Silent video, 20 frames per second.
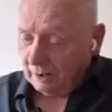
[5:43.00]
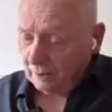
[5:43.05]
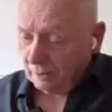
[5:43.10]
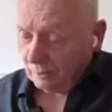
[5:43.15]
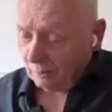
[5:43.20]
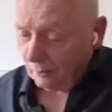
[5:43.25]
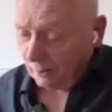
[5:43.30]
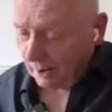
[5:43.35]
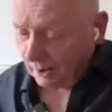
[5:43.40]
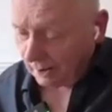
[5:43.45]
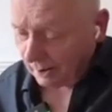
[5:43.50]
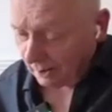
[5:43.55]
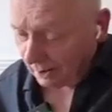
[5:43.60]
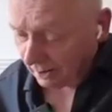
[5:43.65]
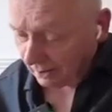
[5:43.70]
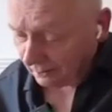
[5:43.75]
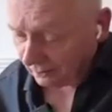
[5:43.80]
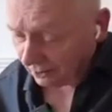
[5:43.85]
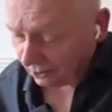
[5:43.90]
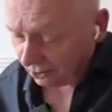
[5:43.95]
Right,
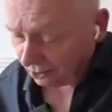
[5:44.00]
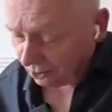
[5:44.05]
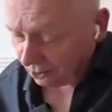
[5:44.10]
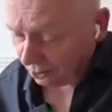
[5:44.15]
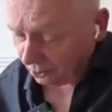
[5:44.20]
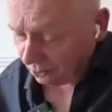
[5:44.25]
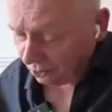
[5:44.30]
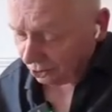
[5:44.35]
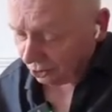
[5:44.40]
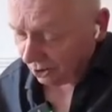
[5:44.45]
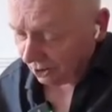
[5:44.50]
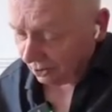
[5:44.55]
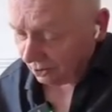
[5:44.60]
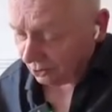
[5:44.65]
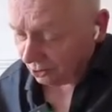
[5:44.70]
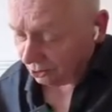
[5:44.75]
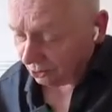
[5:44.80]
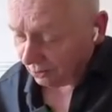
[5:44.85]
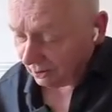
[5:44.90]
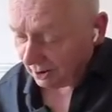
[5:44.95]
I've done sharing
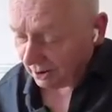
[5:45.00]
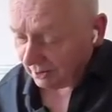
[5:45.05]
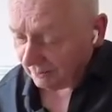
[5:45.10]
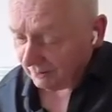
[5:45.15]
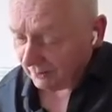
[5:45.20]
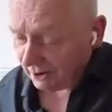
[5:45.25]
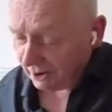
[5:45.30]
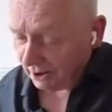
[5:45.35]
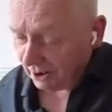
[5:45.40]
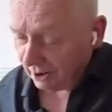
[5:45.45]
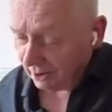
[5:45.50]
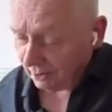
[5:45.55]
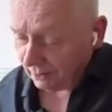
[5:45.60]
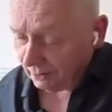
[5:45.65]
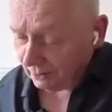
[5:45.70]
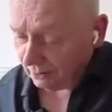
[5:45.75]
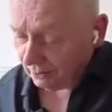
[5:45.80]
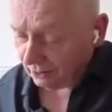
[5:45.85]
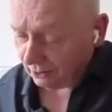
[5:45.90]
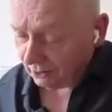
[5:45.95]
the screen and
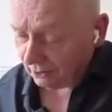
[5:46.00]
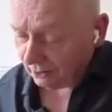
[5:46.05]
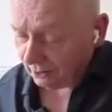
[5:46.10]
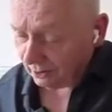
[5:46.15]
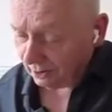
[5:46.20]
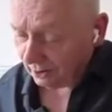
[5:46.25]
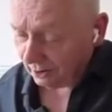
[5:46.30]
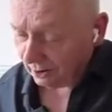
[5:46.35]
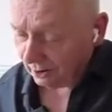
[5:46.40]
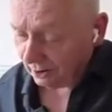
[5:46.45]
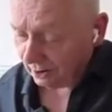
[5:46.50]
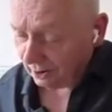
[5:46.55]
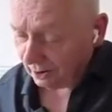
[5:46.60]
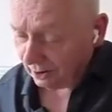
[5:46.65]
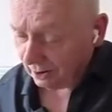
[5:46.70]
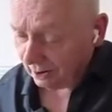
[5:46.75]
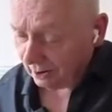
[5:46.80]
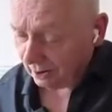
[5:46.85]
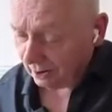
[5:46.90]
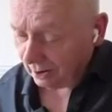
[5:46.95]
videos.
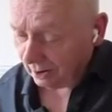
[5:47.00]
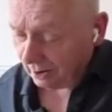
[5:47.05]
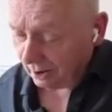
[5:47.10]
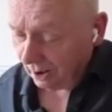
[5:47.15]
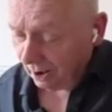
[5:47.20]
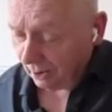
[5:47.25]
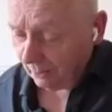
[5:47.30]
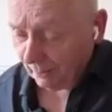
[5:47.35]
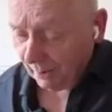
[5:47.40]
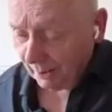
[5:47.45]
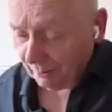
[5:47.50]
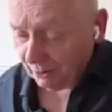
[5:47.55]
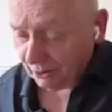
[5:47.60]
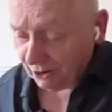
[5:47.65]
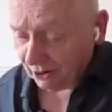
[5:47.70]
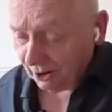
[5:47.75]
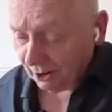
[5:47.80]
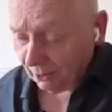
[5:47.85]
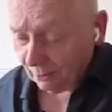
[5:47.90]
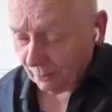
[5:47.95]
I'm happy
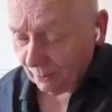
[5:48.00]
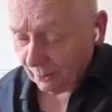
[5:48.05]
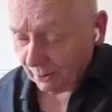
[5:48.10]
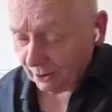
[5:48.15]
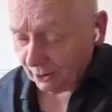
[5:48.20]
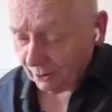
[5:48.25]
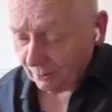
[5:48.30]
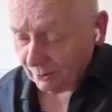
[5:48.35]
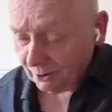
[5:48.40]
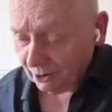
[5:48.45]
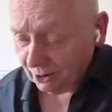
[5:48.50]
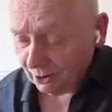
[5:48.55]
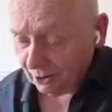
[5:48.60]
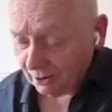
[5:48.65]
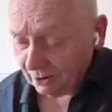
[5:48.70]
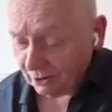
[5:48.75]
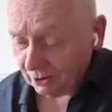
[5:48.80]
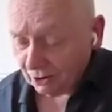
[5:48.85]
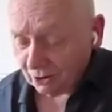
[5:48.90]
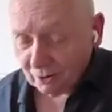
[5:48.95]
to help by coming
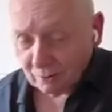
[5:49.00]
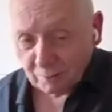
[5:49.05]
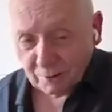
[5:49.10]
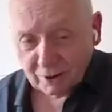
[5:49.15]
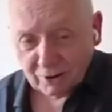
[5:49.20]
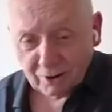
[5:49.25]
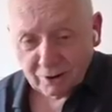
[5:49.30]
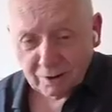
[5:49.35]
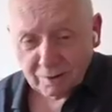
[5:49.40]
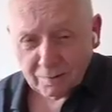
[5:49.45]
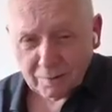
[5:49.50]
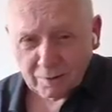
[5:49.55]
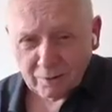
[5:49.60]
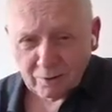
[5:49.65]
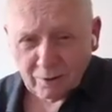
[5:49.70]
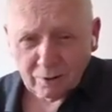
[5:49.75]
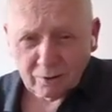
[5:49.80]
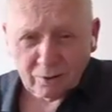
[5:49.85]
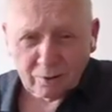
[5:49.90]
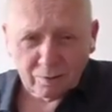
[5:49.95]
to your meeting if it's
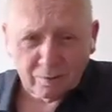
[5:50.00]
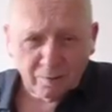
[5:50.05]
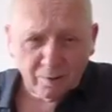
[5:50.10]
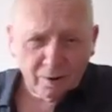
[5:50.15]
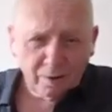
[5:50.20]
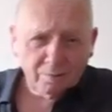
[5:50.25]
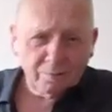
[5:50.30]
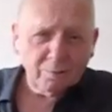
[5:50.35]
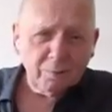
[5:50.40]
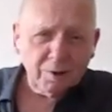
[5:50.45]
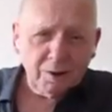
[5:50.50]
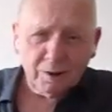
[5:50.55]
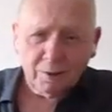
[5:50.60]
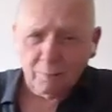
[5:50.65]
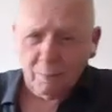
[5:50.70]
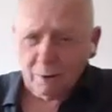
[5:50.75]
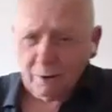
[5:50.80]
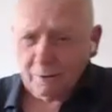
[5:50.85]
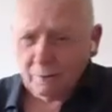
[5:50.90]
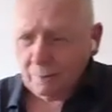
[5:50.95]
not too far from here,
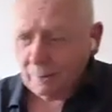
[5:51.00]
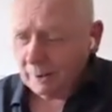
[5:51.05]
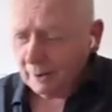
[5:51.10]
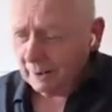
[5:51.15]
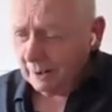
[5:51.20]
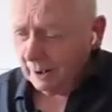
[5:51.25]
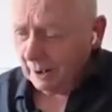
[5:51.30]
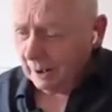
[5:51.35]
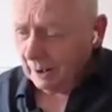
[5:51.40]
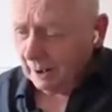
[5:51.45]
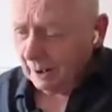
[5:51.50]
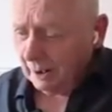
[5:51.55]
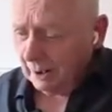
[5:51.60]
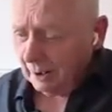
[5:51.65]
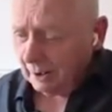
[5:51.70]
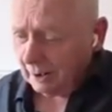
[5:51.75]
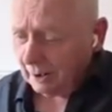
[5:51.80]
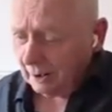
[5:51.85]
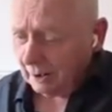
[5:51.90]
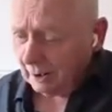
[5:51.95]
by the way,
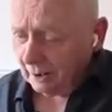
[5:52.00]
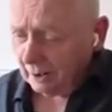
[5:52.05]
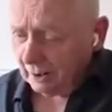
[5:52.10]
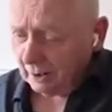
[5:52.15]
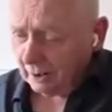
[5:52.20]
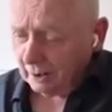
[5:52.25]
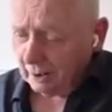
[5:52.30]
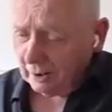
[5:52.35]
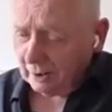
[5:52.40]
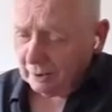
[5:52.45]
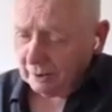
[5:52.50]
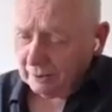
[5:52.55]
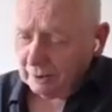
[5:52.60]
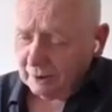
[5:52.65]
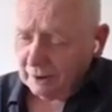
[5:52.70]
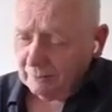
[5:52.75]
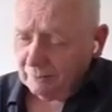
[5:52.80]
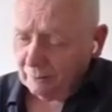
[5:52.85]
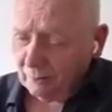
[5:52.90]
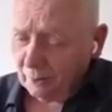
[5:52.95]
and
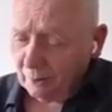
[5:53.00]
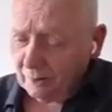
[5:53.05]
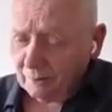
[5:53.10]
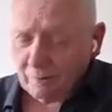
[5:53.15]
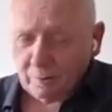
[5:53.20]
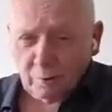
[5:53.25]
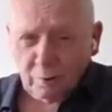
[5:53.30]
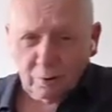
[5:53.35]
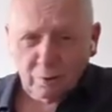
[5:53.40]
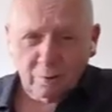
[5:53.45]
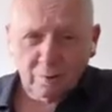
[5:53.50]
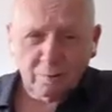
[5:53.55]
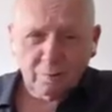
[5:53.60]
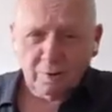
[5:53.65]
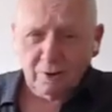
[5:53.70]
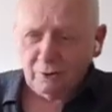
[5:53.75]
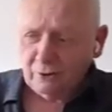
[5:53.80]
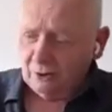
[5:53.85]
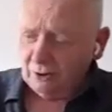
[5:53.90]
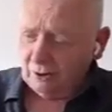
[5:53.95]
even run it for you if
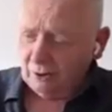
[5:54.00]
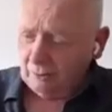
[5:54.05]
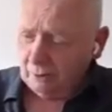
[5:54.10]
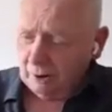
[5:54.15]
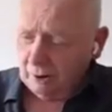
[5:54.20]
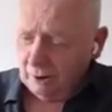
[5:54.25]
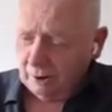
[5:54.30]
necessary.